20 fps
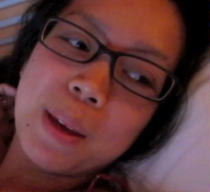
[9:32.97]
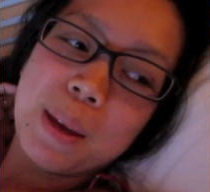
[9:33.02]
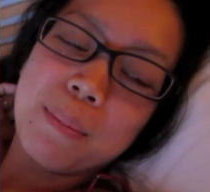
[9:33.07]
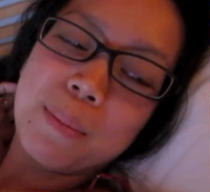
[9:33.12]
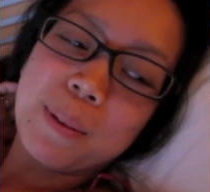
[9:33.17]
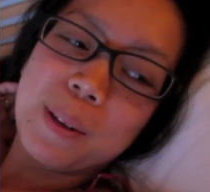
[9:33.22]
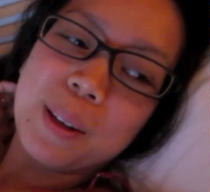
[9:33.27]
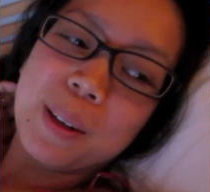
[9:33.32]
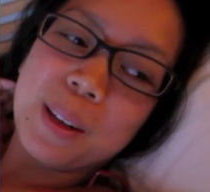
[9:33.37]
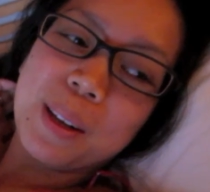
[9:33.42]

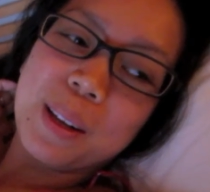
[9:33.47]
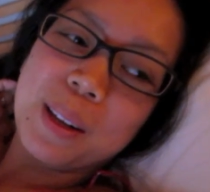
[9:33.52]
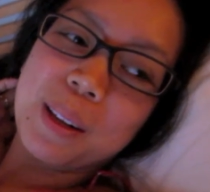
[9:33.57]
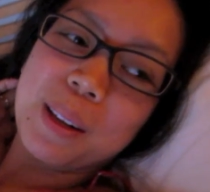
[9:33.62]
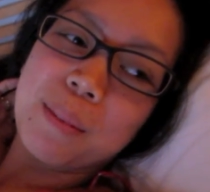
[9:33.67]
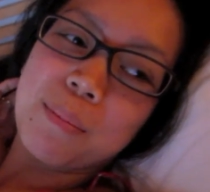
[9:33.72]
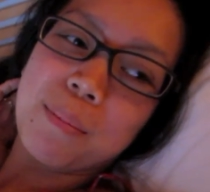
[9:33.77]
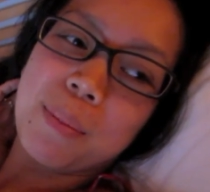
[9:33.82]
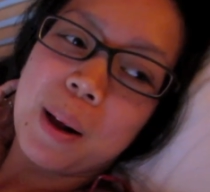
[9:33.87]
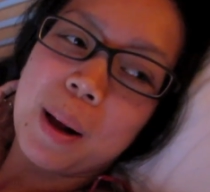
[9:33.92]
People
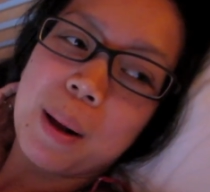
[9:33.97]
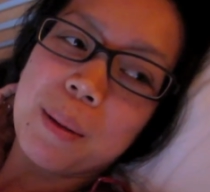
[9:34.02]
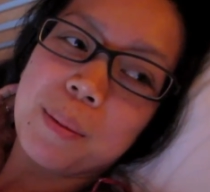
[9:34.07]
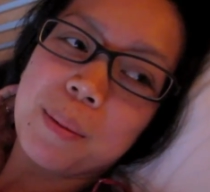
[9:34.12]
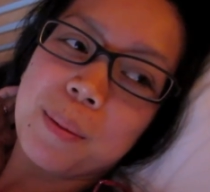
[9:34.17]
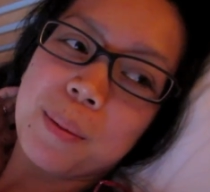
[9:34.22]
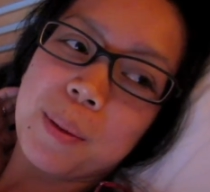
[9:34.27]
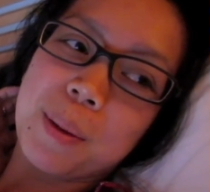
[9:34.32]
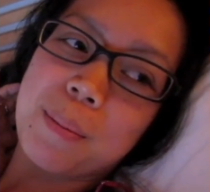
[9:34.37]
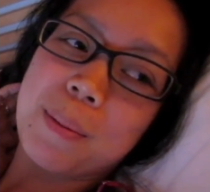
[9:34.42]
oh.
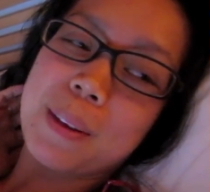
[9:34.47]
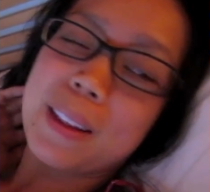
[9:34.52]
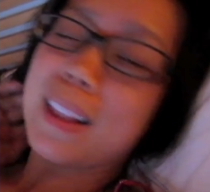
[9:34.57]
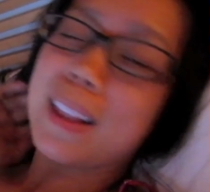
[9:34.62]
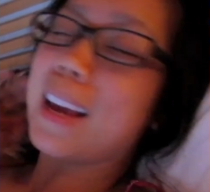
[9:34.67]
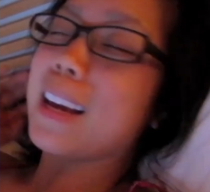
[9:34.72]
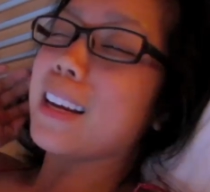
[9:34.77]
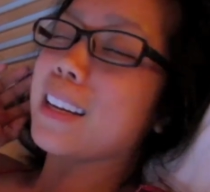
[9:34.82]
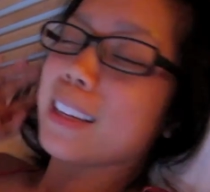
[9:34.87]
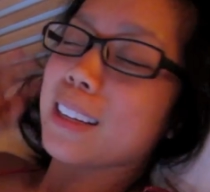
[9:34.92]
probably be
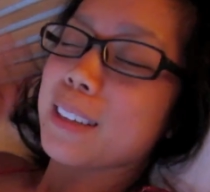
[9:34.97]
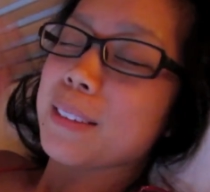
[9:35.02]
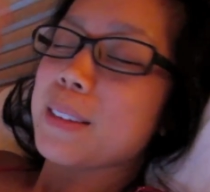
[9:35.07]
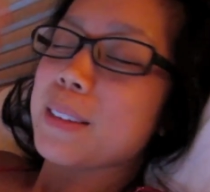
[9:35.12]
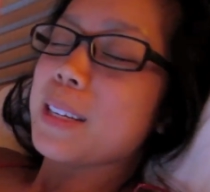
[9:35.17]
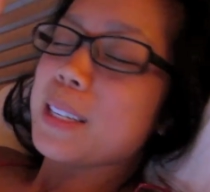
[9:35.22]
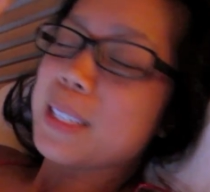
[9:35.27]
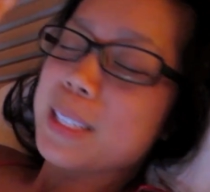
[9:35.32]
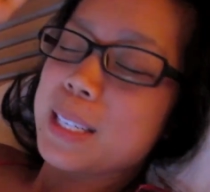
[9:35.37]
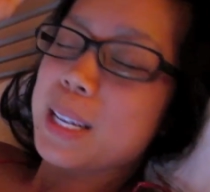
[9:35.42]
like
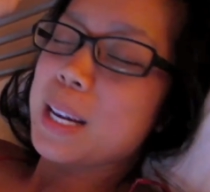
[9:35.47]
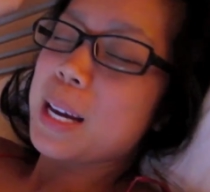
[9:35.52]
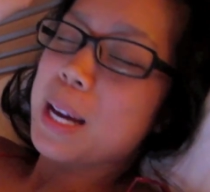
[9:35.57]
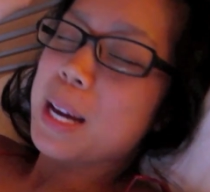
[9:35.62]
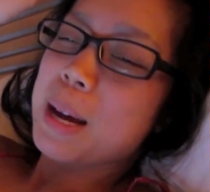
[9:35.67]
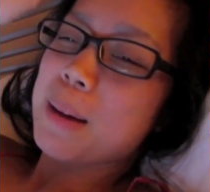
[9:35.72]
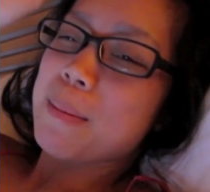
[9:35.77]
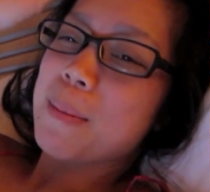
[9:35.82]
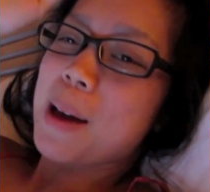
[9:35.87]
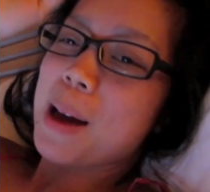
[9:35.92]

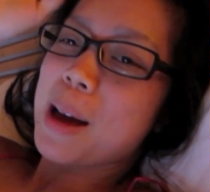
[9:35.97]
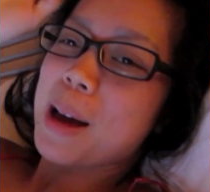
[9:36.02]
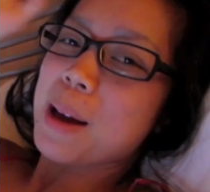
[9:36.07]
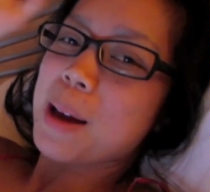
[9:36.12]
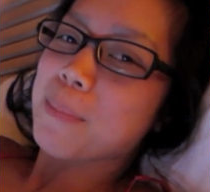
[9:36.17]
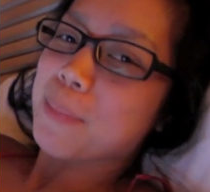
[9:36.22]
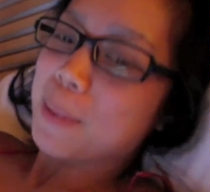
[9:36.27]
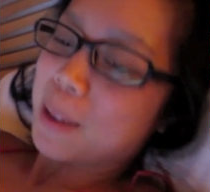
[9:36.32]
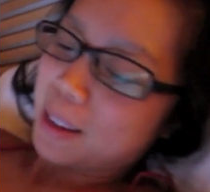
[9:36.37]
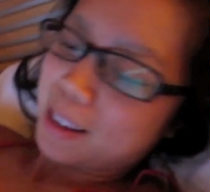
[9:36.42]

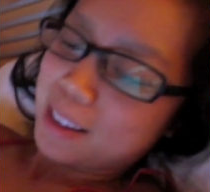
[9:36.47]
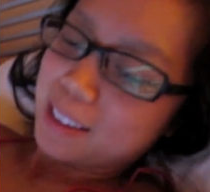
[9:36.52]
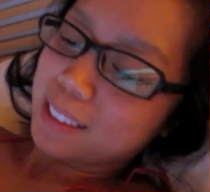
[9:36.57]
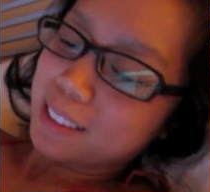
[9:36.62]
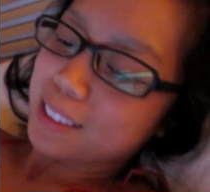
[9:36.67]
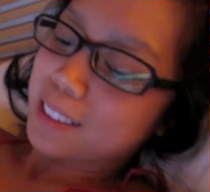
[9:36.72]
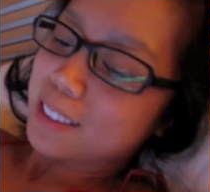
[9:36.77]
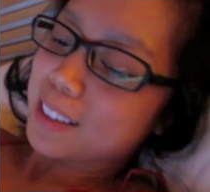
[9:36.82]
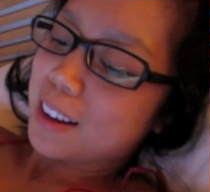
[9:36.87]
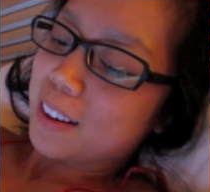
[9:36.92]
TMI,
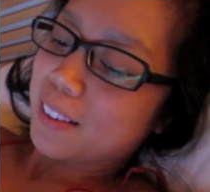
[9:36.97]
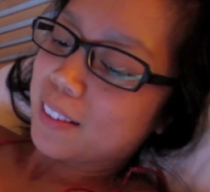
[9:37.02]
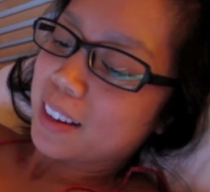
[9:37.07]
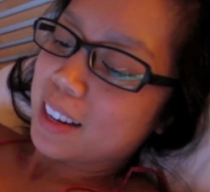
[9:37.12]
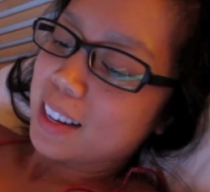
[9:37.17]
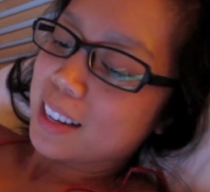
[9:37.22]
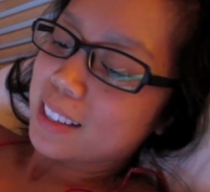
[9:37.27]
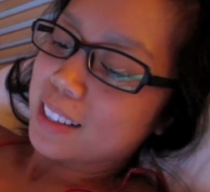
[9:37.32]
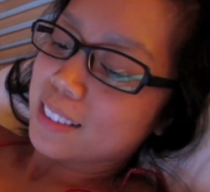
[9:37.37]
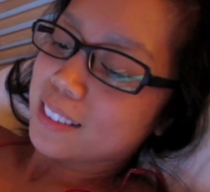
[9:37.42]
but you know
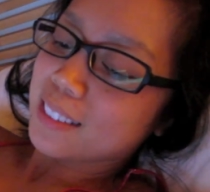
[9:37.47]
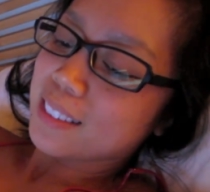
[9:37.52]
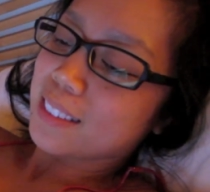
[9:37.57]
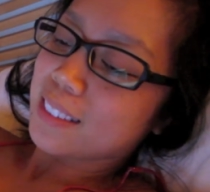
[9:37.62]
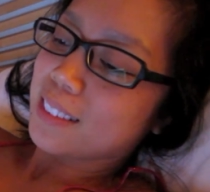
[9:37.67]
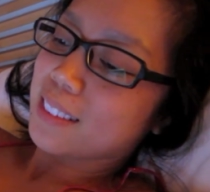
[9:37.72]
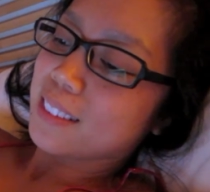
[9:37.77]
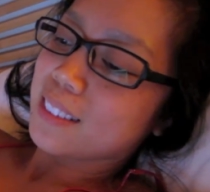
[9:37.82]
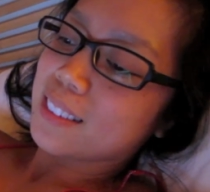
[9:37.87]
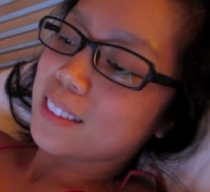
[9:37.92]
what?
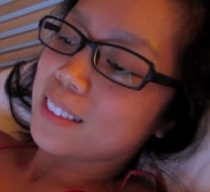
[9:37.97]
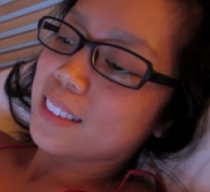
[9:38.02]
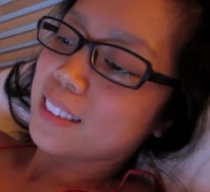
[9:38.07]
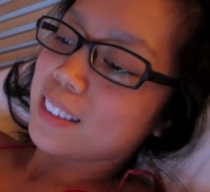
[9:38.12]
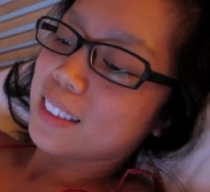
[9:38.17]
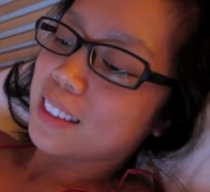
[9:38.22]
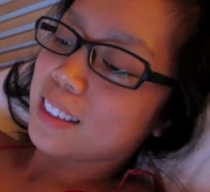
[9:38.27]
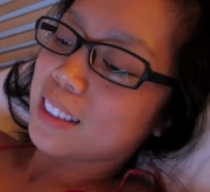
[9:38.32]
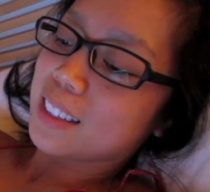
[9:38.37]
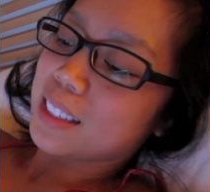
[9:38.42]

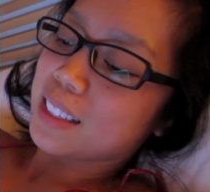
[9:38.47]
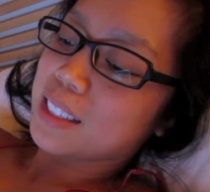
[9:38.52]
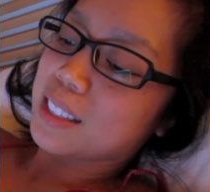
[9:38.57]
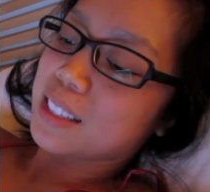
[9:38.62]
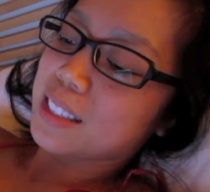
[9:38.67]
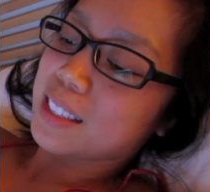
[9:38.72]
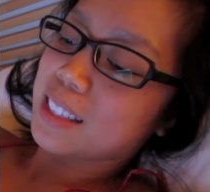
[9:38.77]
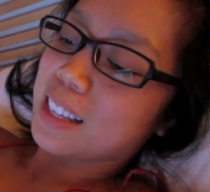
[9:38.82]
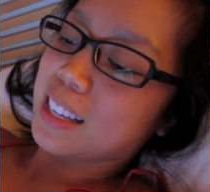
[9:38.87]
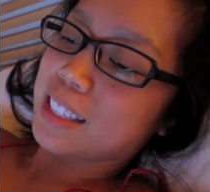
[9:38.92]

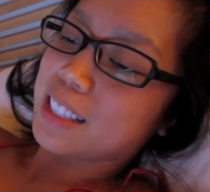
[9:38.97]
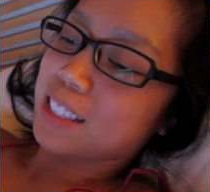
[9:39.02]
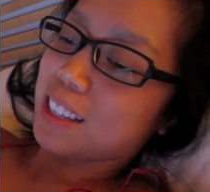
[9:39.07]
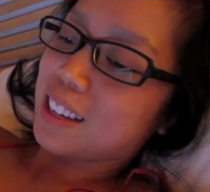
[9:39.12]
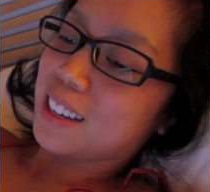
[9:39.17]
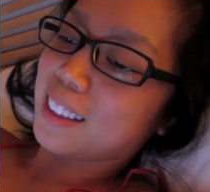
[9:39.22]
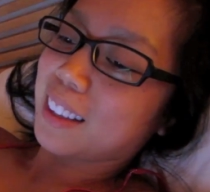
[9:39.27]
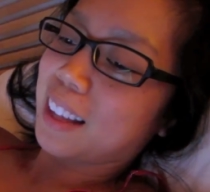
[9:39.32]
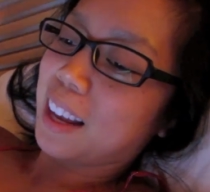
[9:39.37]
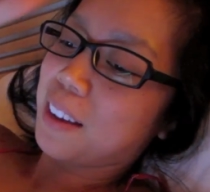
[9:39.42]
It's it's
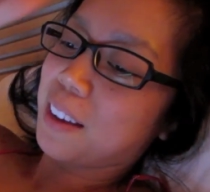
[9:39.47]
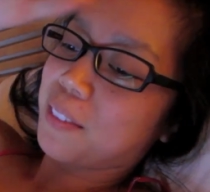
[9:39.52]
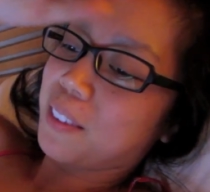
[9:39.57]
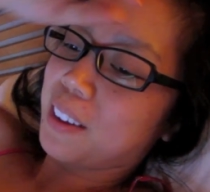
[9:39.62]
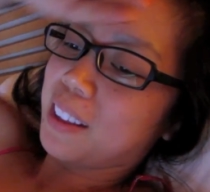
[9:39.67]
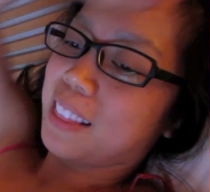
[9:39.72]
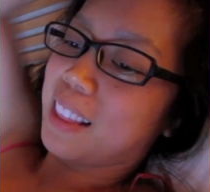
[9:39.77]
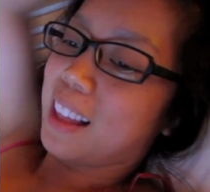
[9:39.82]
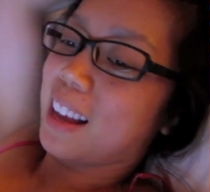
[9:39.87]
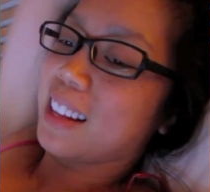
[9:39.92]
our life,
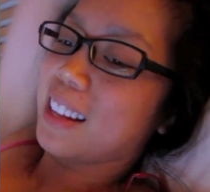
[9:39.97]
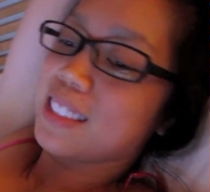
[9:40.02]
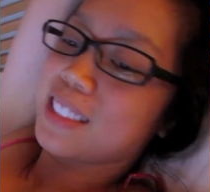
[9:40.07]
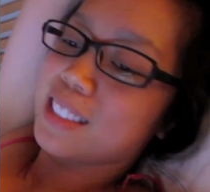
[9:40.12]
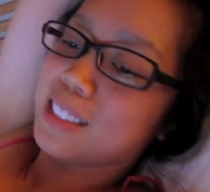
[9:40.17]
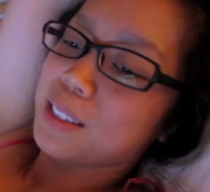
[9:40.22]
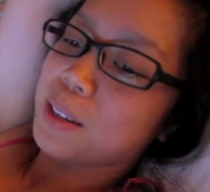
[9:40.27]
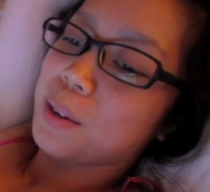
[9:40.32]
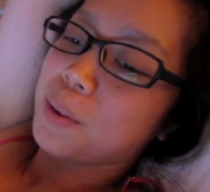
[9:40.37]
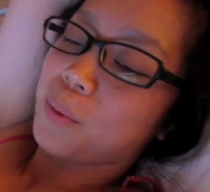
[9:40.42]
and
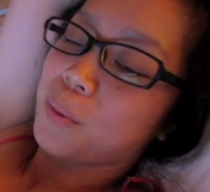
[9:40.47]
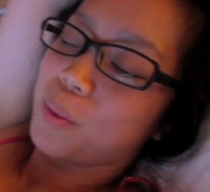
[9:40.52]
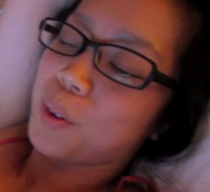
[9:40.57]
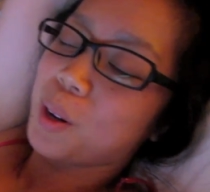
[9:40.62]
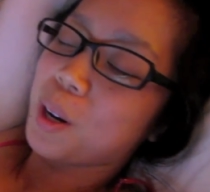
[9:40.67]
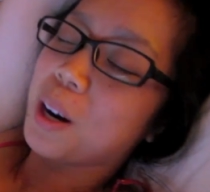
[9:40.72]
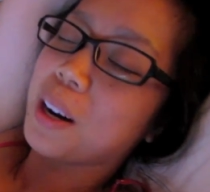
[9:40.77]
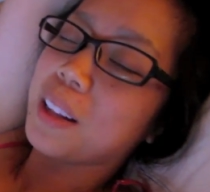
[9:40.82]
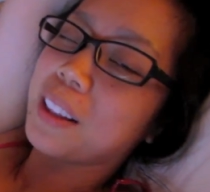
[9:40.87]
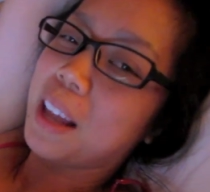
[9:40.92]
that's
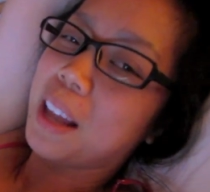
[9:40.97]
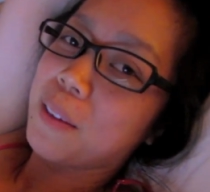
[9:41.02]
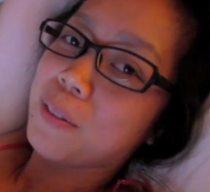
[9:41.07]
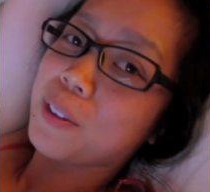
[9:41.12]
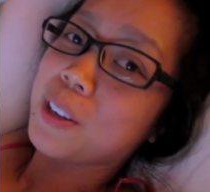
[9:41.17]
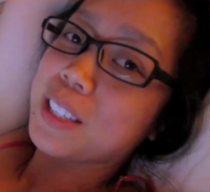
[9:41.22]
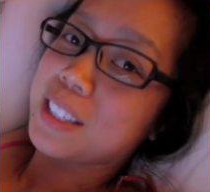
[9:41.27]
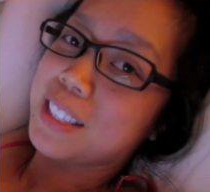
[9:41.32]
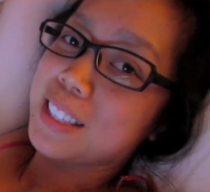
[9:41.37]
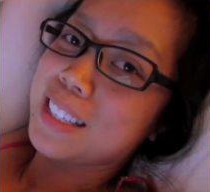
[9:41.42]
what honey, our life
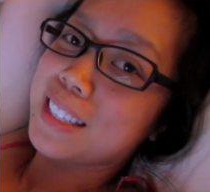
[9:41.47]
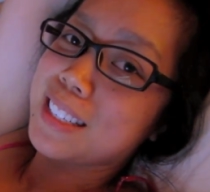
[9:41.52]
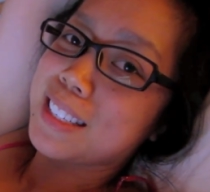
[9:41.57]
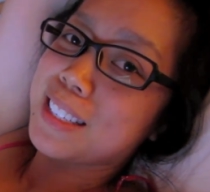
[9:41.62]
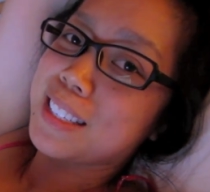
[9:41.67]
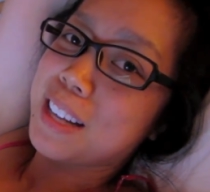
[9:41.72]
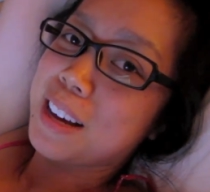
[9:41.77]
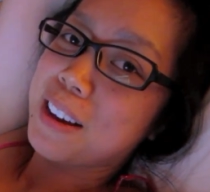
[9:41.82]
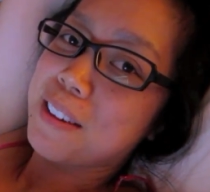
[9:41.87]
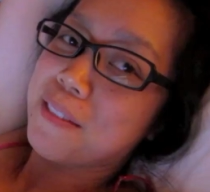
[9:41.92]
honey, consists of.